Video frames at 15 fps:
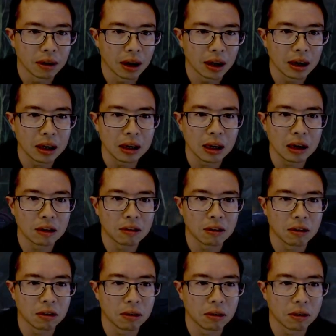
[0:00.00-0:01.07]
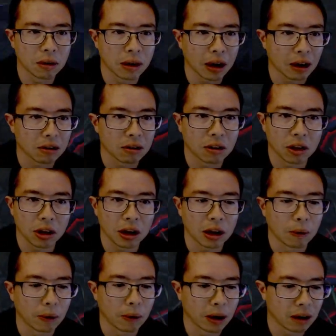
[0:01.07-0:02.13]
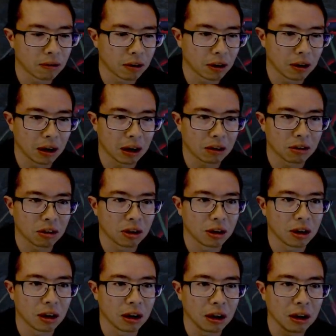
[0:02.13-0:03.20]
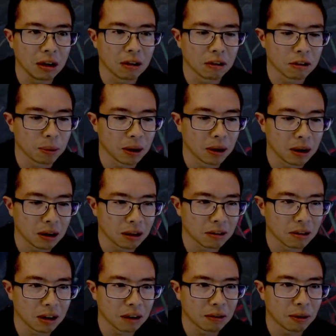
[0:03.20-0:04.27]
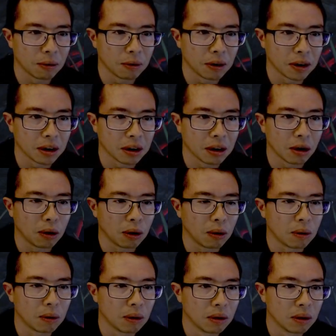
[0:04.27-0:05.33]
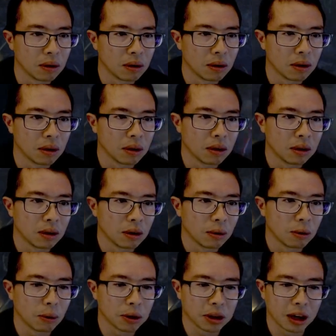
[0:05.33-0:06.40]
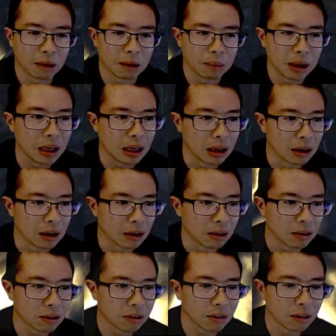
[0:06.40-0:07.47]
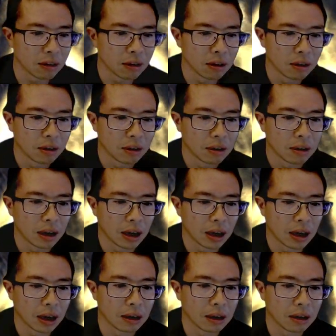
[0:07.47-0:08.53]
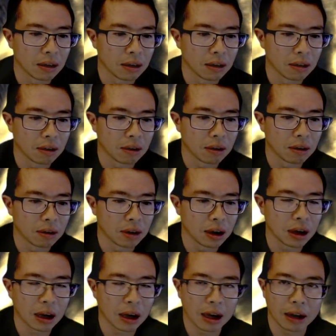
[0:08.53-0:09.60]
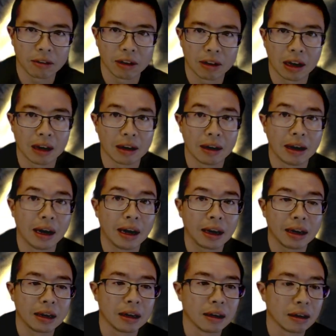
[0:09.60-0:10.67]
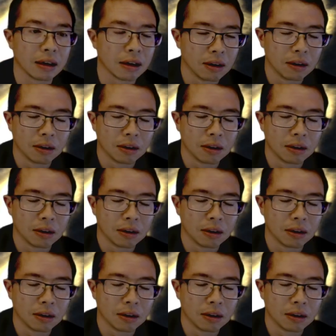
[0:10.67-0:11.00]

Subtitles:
And he needs to do the next thing, whatever the next thing is, but he doesn't even really know what that means. And then he has that nagging